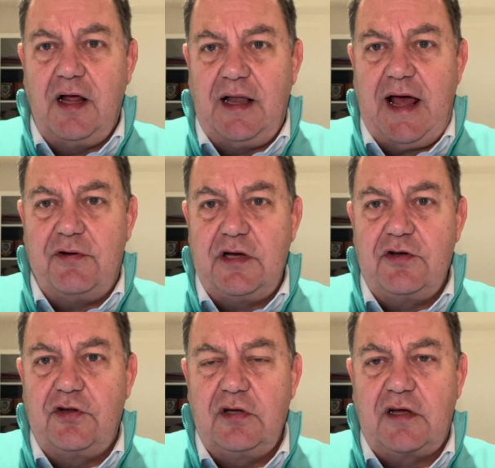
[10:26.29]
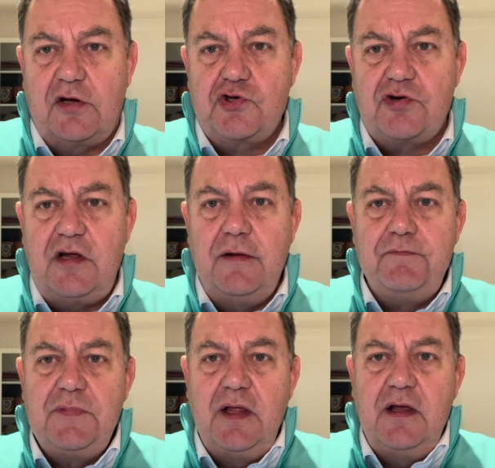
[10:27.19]
allowed into the country
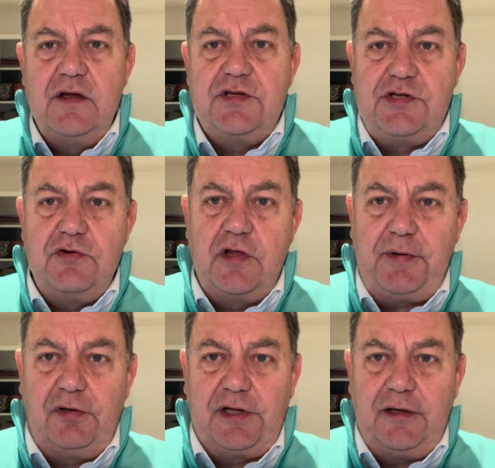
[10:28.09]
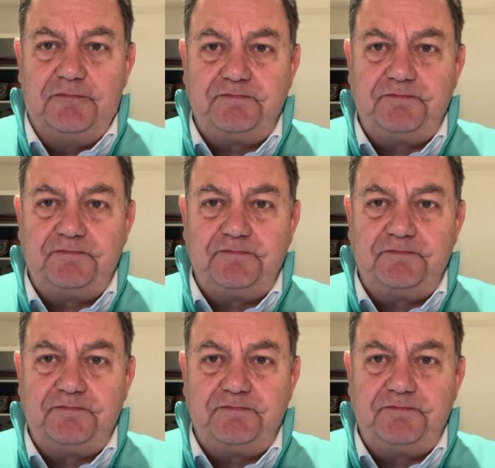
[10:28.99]
to do the building.